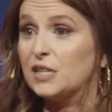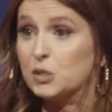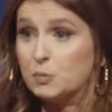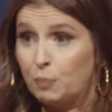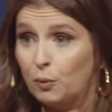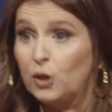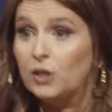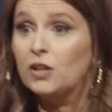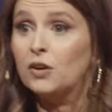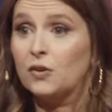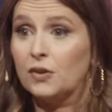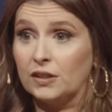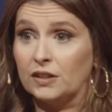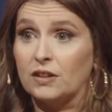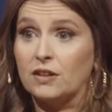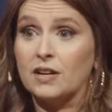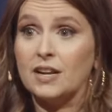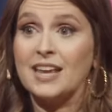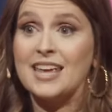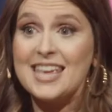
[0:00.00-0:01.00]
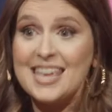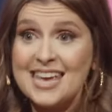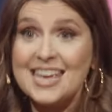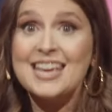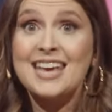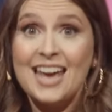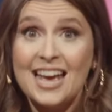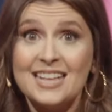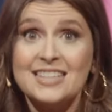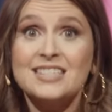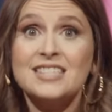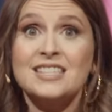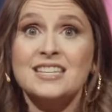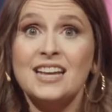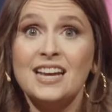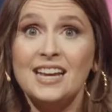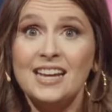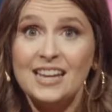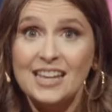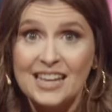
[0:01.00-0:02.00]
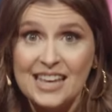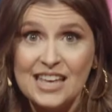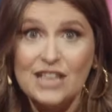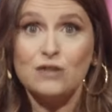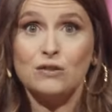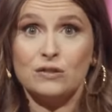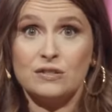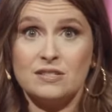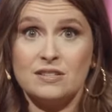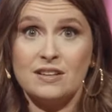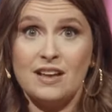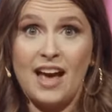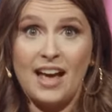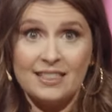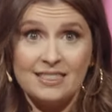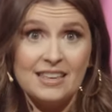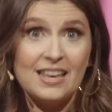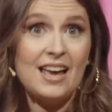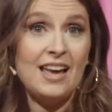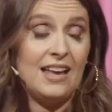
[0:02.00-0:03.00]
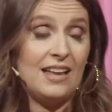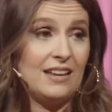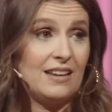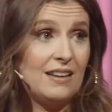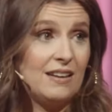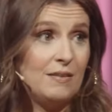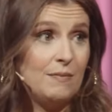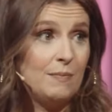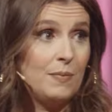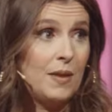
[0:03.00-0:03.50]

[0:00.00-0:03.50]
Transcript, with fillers: Spoiler alert, he gets healed at the end.